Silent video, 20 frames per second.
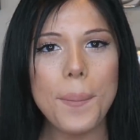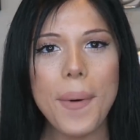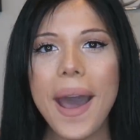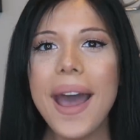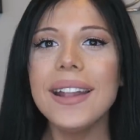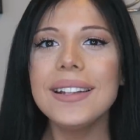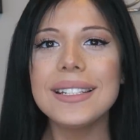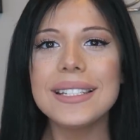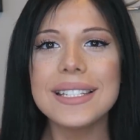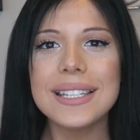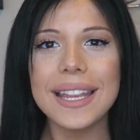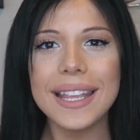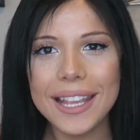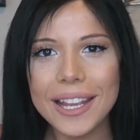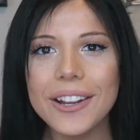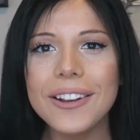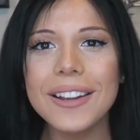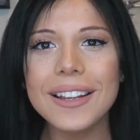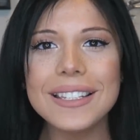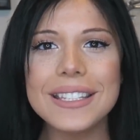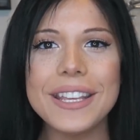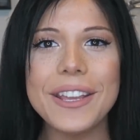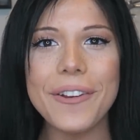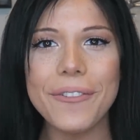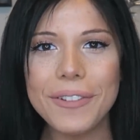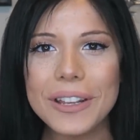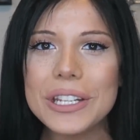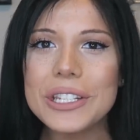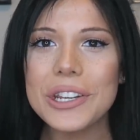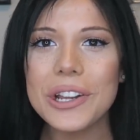But here is the
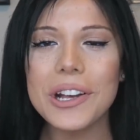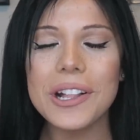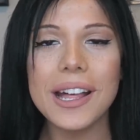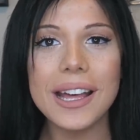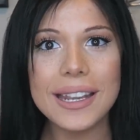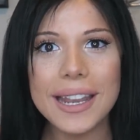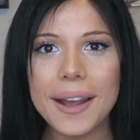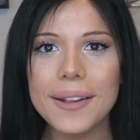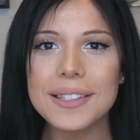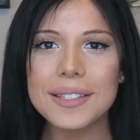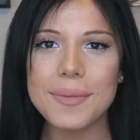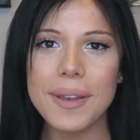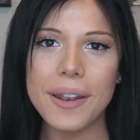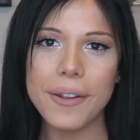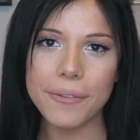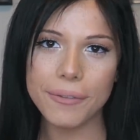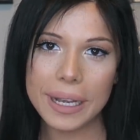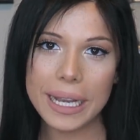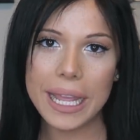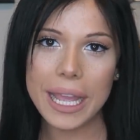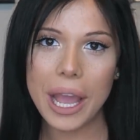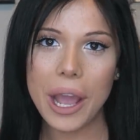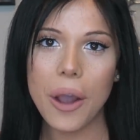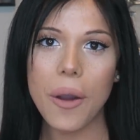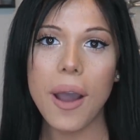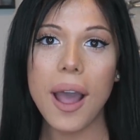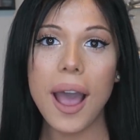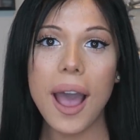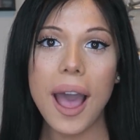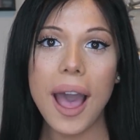official announcement
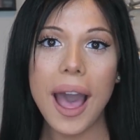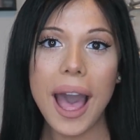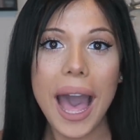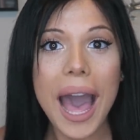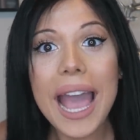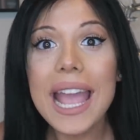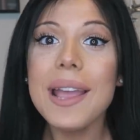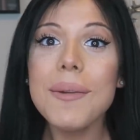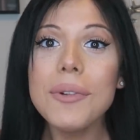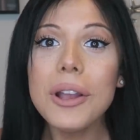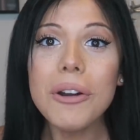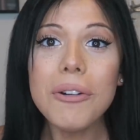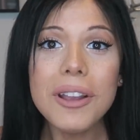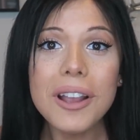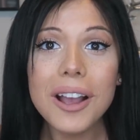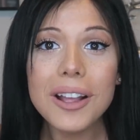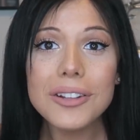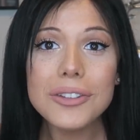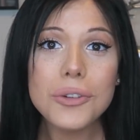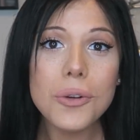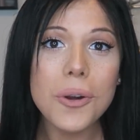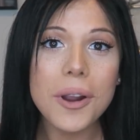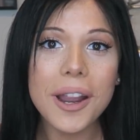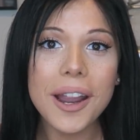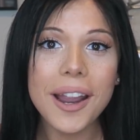video. I am going on